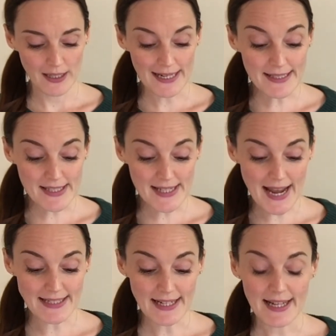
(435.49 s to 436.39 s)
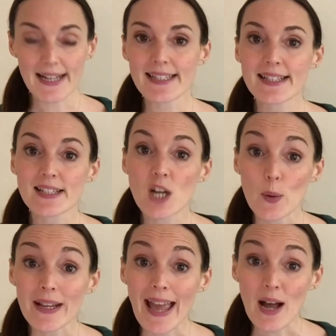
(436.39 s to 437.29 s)
Instead, it is
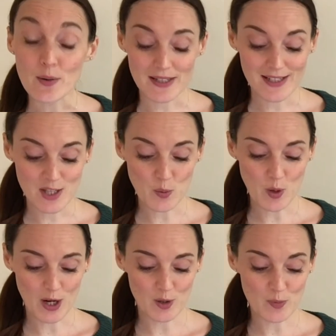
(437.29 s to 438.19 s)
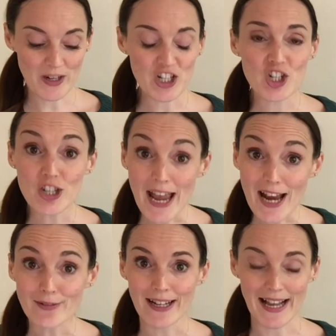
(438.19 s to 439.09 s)
going out into the world by
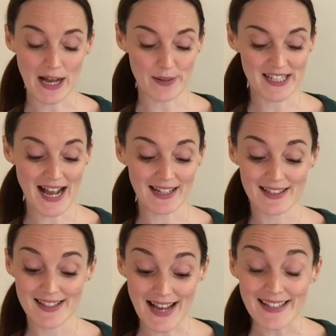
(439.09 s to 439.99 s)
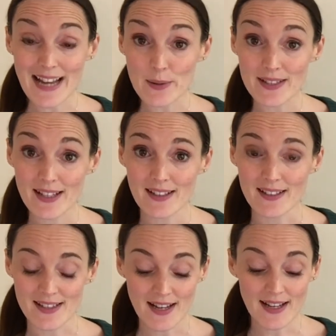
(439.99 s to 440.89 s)
sharing our talents and our
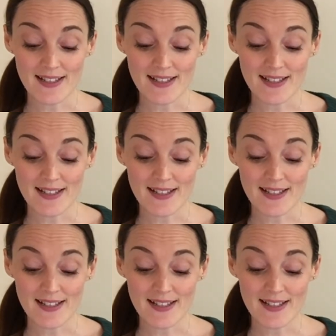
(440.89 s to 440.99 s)
skills